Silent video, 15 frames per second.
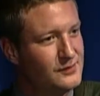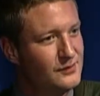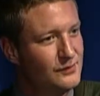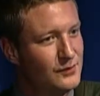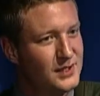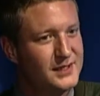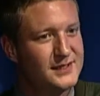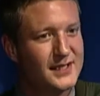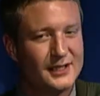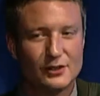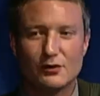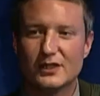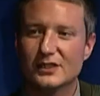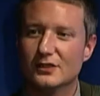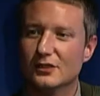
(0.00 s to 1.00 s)
What is that
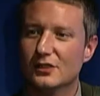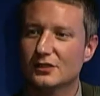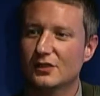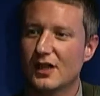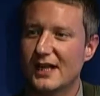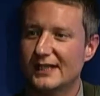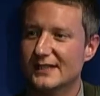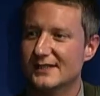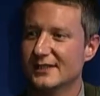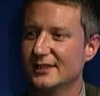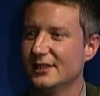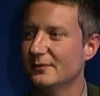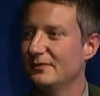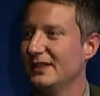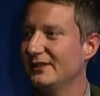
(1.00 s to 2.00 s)
going to look like? Is it
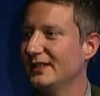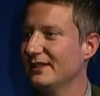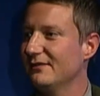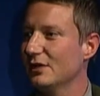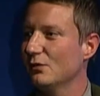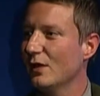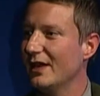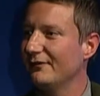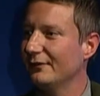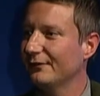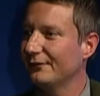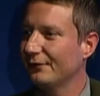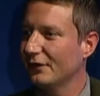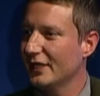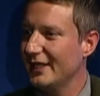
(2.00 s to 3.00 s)
going to be given away for
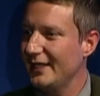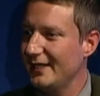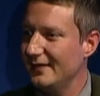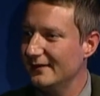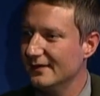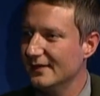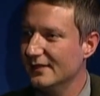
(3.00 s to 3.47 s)
free?